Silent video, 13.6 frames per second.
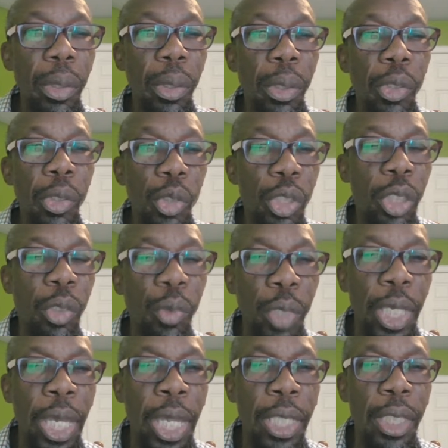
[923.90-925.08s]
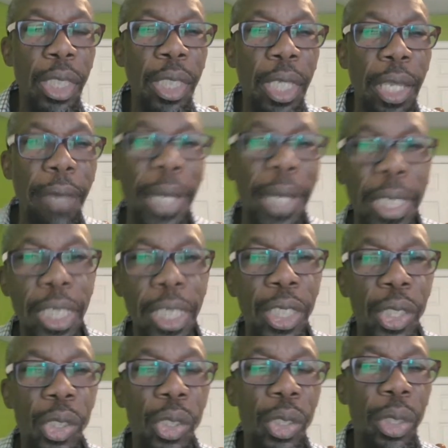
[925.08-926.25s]
the Syrians, the
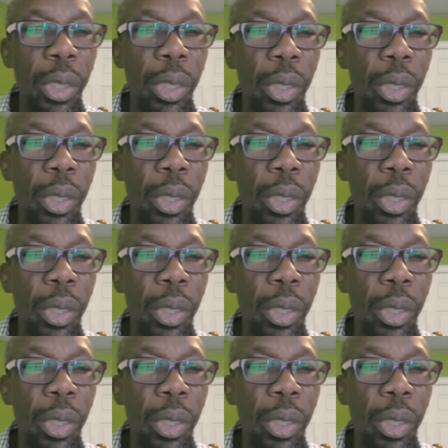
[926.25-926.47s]
Lebanese,